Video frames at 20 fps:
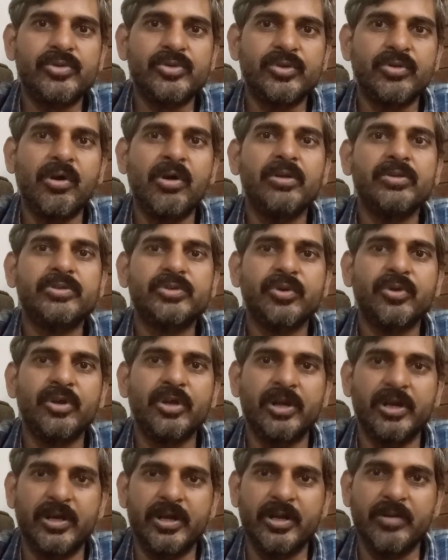should also
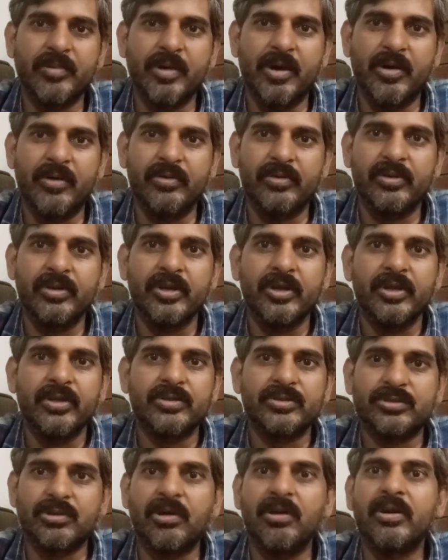learn about
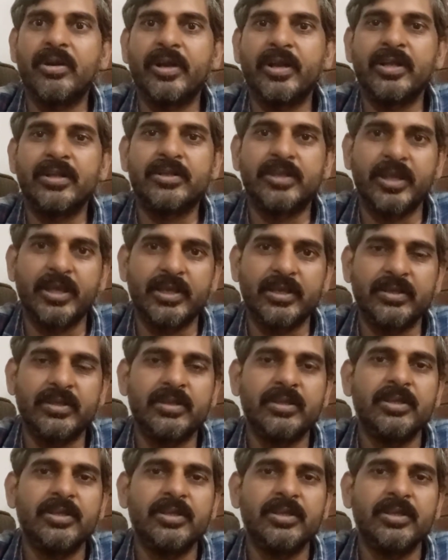soldering thing.